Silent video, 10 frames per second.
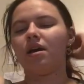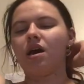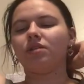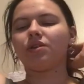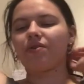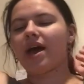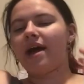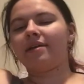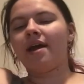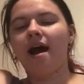So
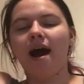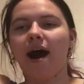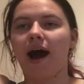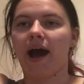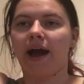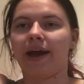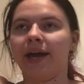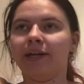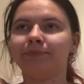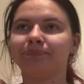then I
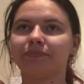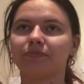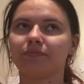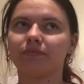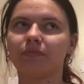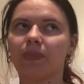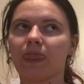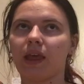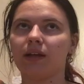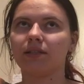
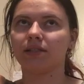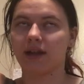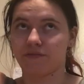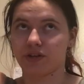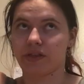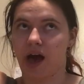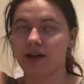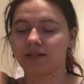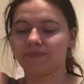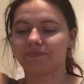discovered
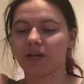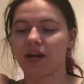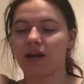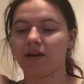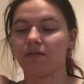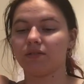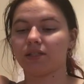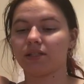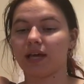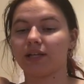that, and I
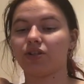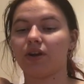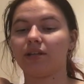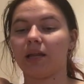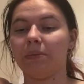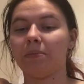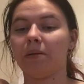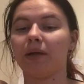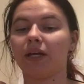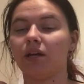was like, started telling people, I'm
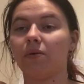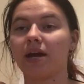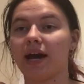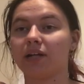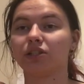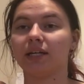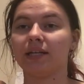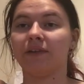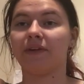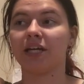like, you know what, I actually
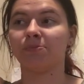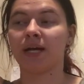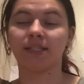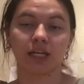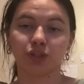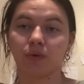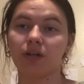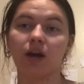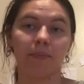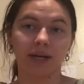identify as pansexual and
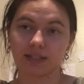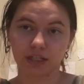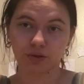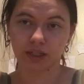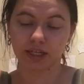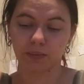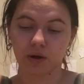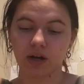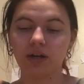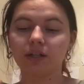not bisexual anymore.